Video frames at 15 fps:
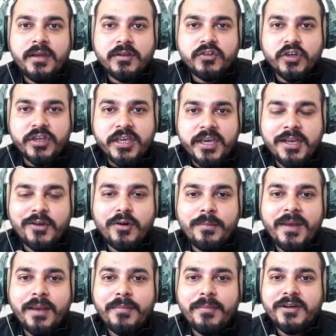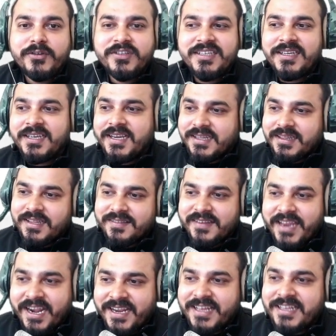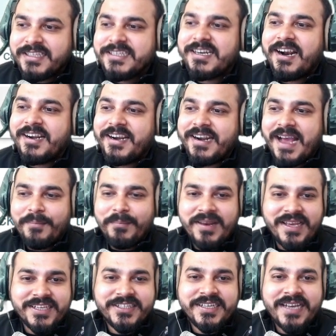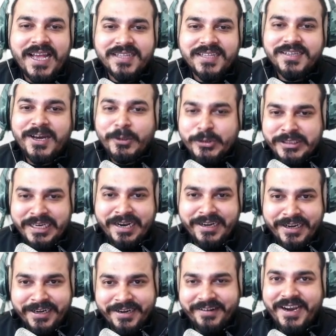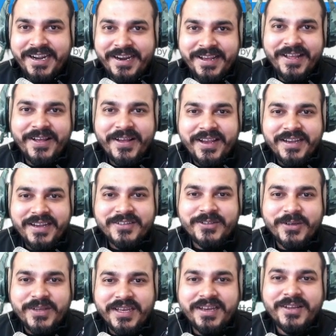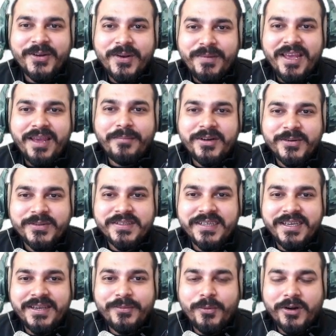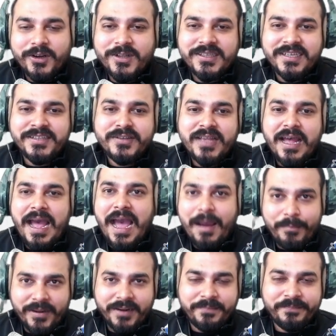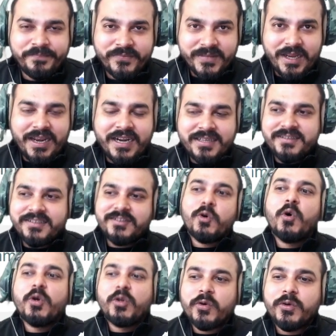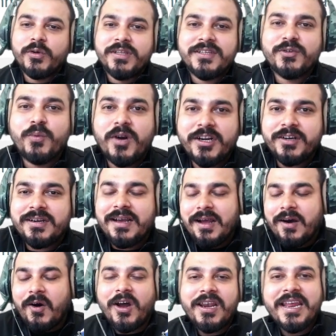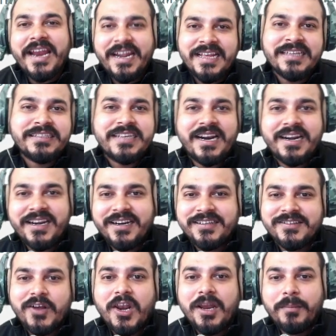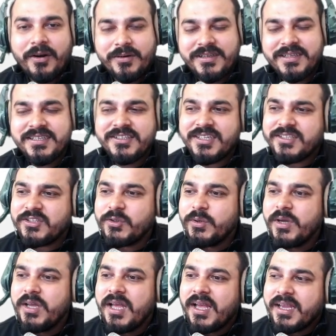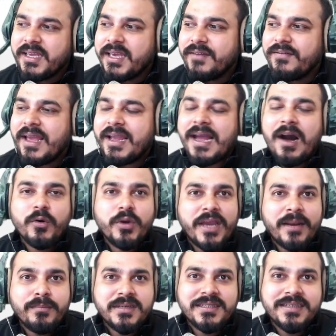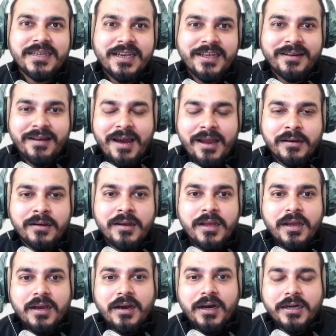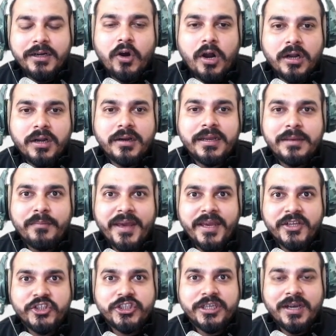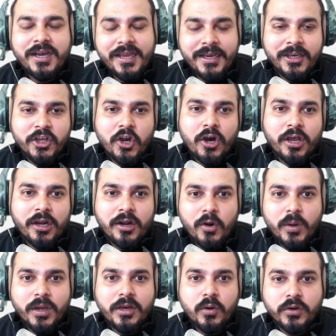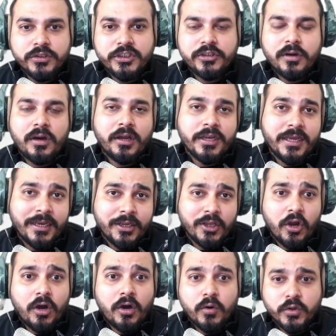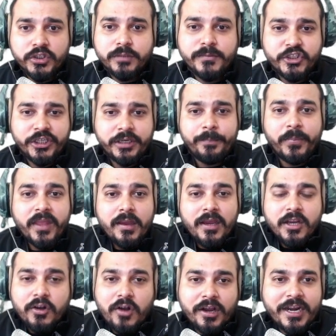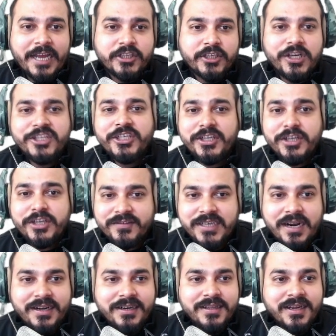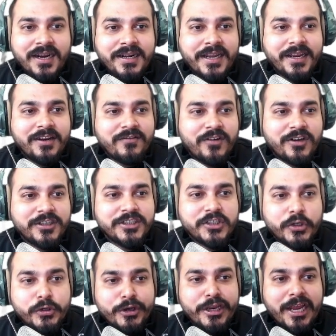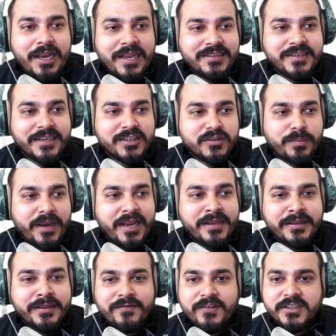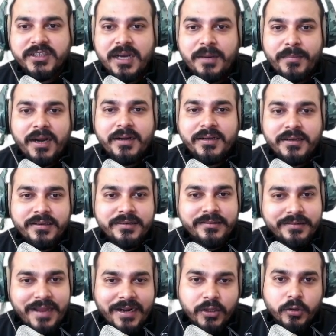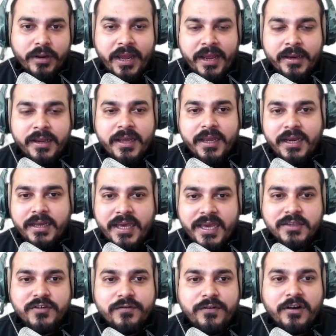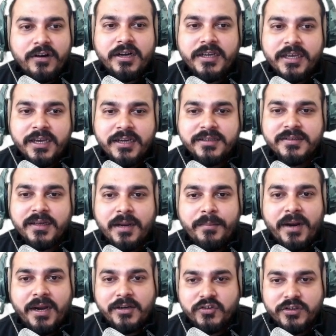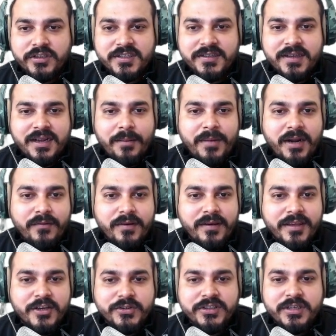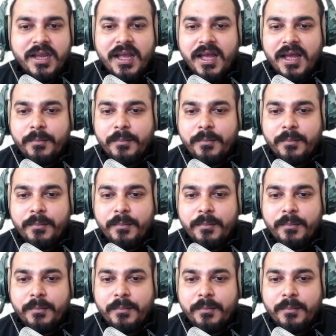So here you'll be able to see this getting started application has now started, right? So here you'll be able to see what all things happened. Now let's go through this, what all getting started is all about. This is just to give like how you can basically run a Docker image in your local host or in your host machine. Congratulations, you have started the container for this tutorial. Let's explain the first command that you ran. In case you forgot, here is the command. So this is the command we used.